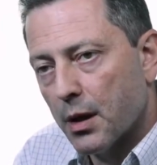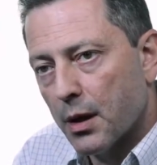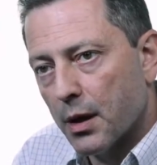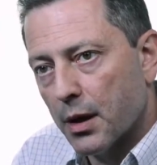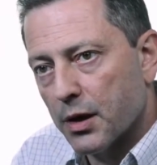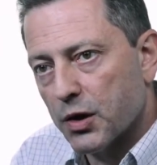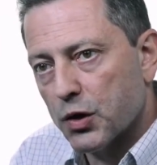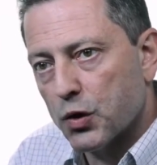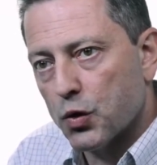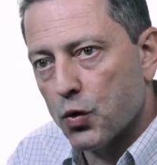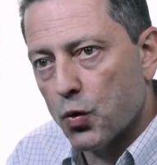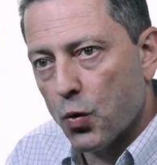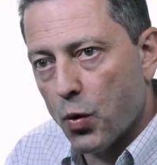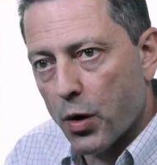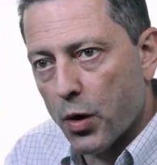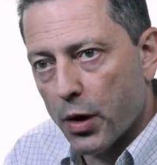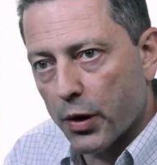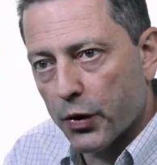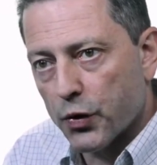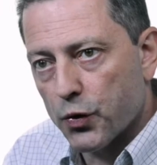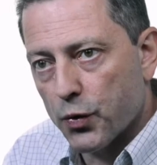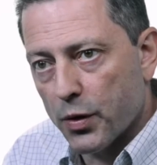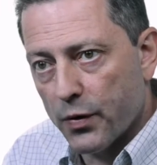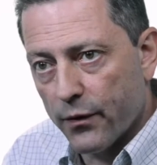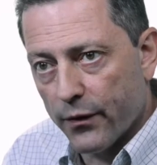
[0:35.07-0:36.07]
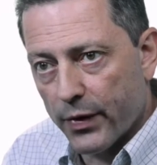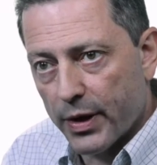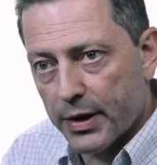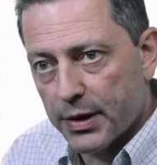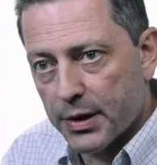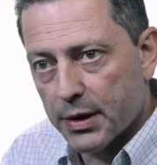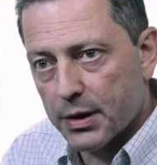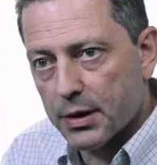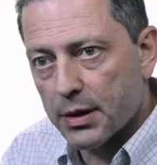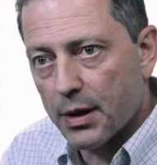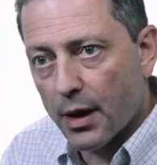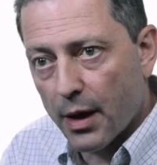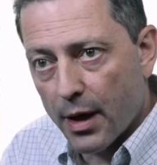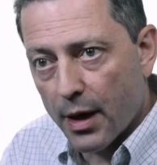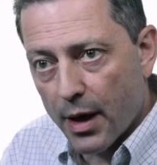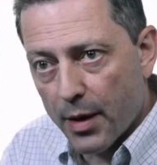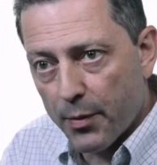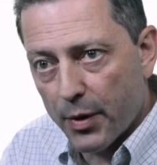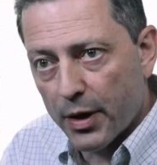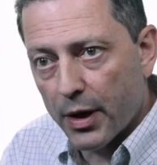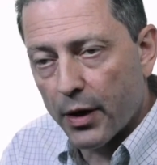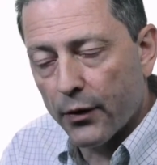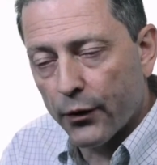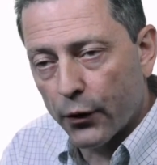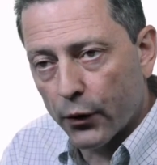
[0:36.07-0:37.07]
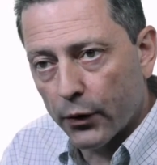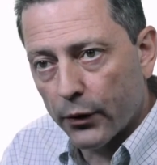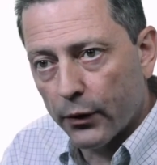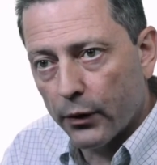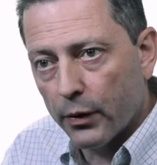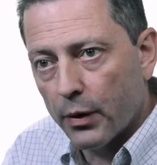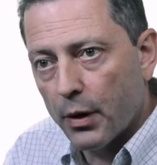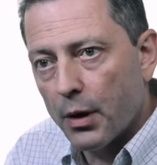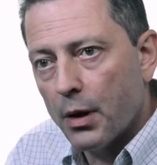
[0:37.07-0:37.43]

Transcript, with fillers: as to where to invest time and effort.